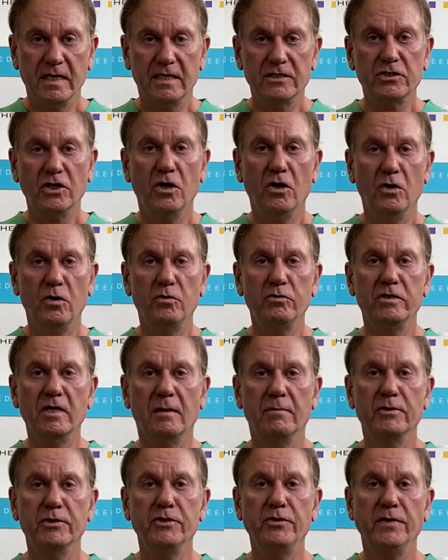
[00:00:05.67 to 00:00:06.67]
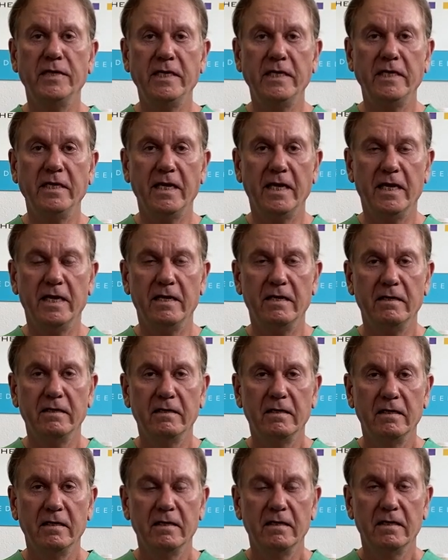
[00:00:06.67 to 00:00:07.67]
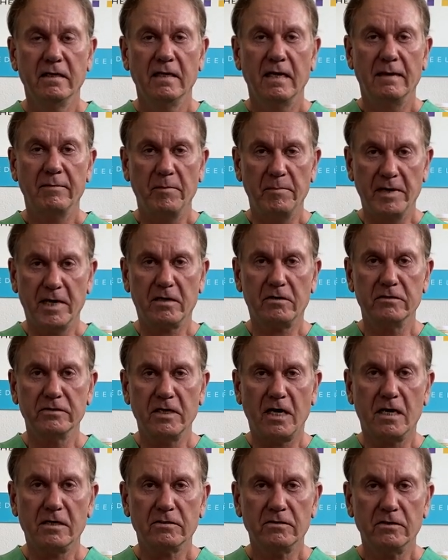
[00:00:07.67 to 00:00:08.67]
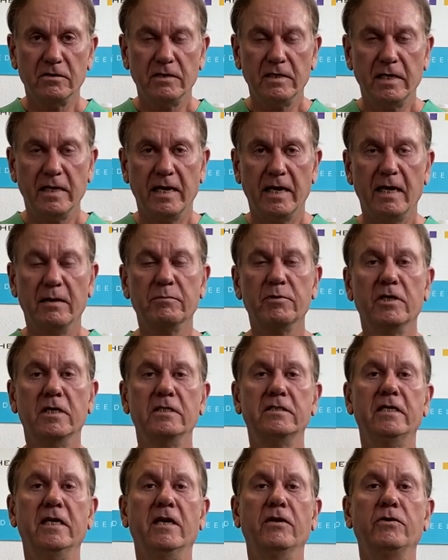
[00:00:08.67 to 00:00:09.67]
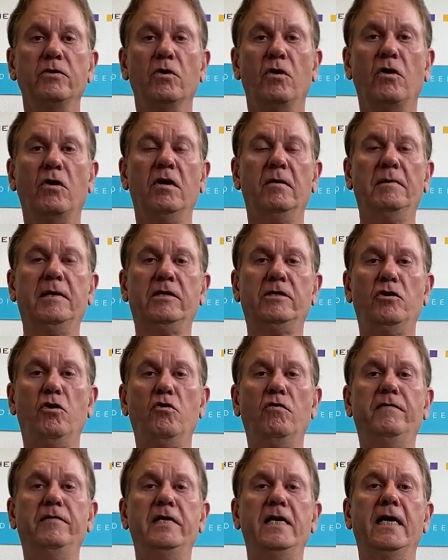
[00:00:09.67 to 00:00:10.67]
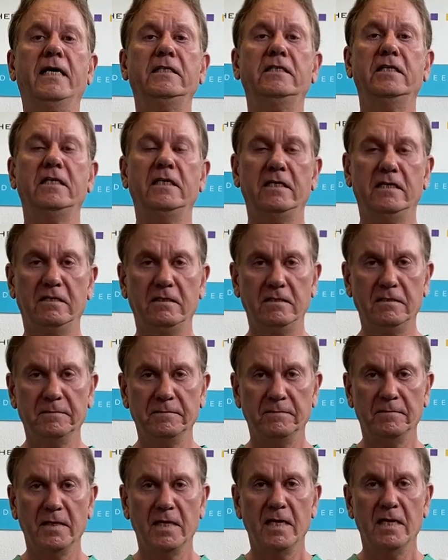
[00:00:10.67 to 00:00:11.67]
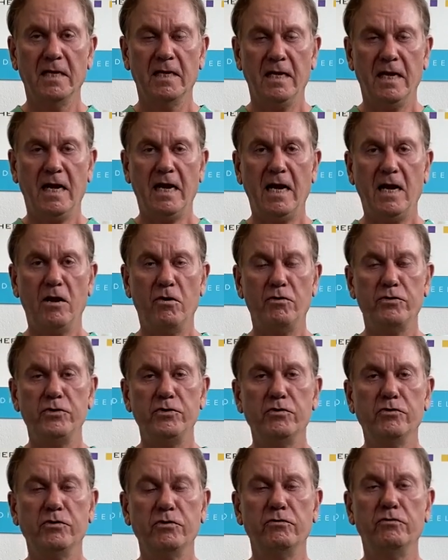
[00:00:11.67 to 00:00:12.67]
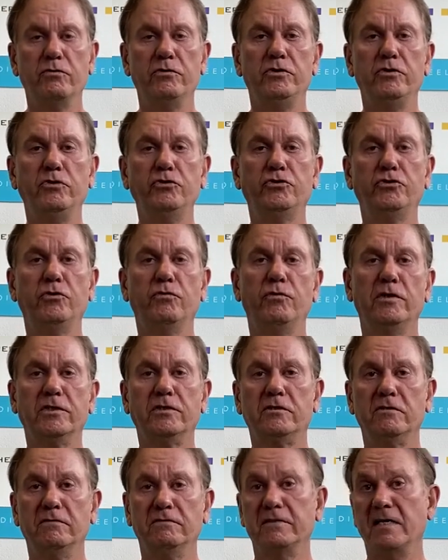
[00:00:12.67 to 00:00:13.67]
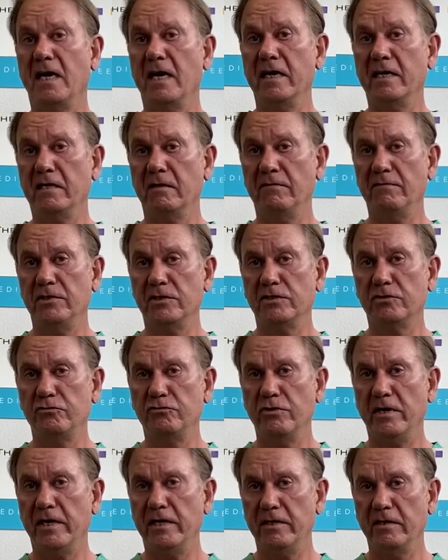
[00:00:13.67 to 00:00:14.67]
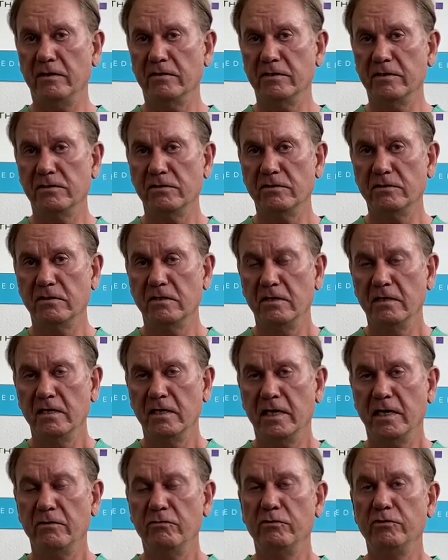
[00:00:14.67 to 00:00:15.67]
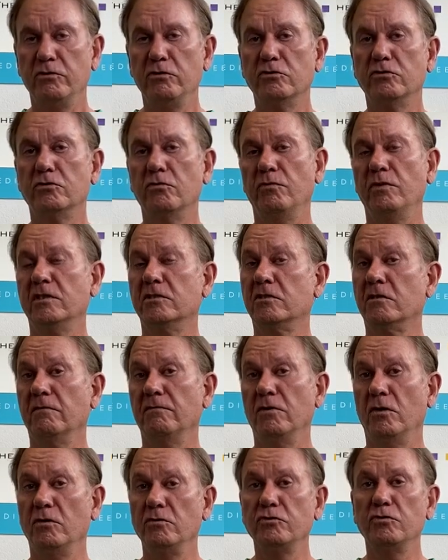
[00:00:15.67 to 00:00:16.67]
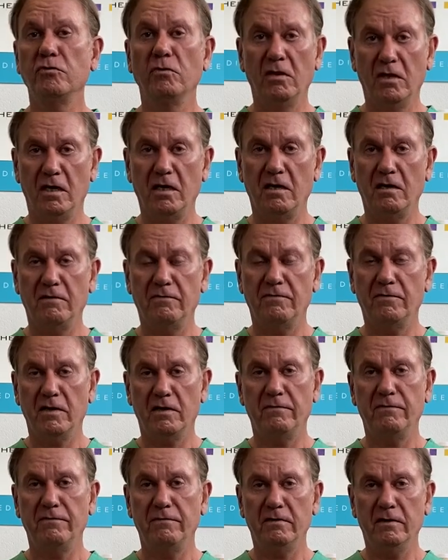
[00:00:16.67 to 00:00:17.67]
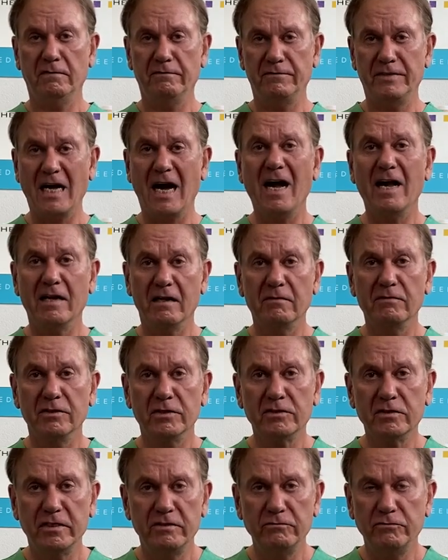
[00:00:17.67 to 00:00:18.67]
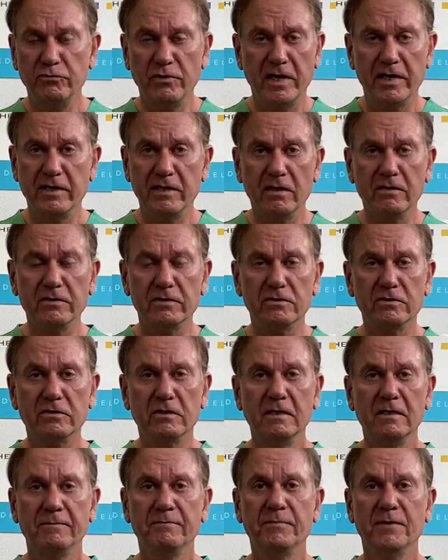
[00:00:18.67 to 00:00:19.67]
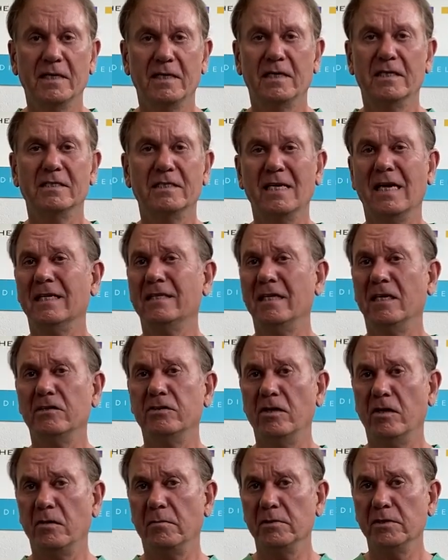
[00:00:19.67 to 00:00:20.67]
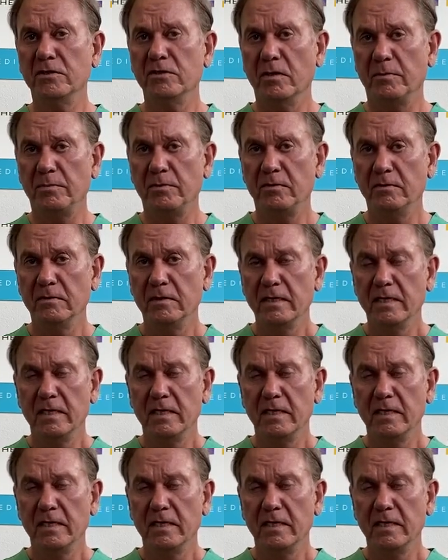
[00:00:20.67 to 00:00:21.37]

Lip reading: That's O-W-E-N. I'm a medical doctor, and I'm going to tell you all about COVID-19, how you can reduce your risk of dying of this dreaded illness and reduce the risk of those you love of dying of this dreaded illness. It's not that terribly simple,